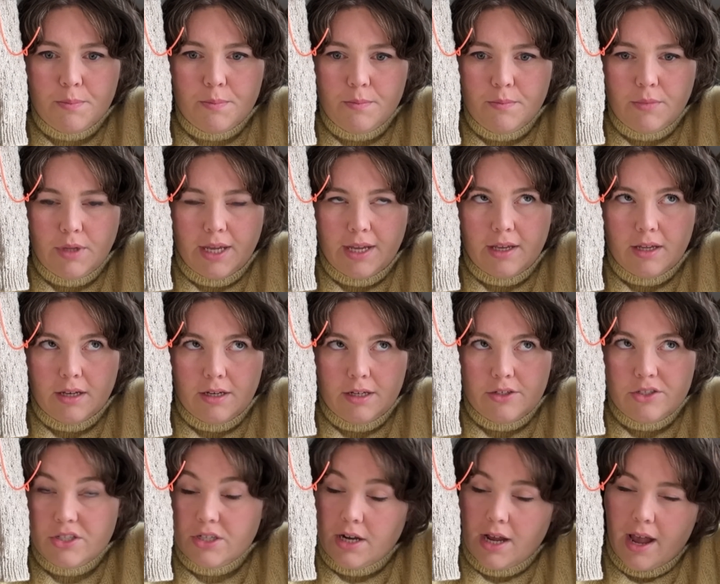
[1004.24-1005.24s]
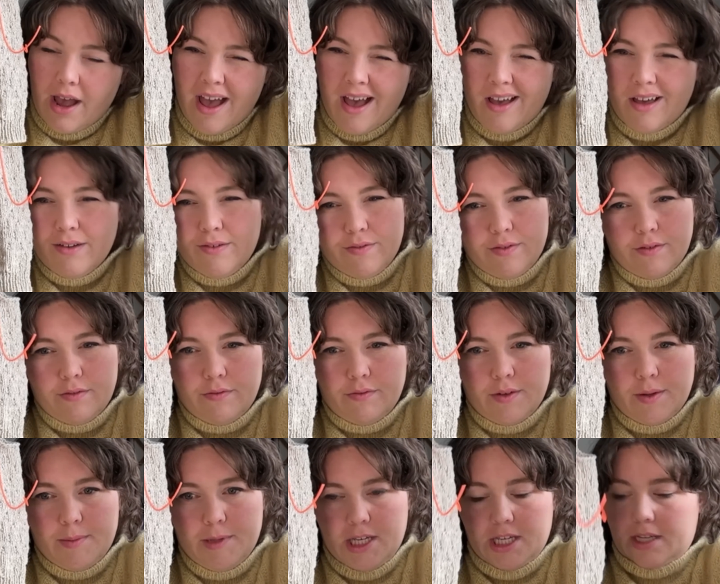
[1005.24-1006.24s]
like an 1.5 inches of
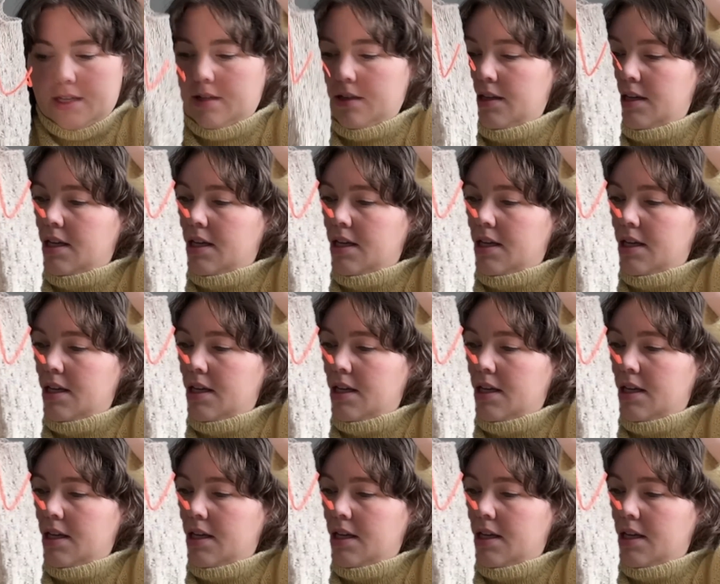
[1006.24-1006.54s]
ribbing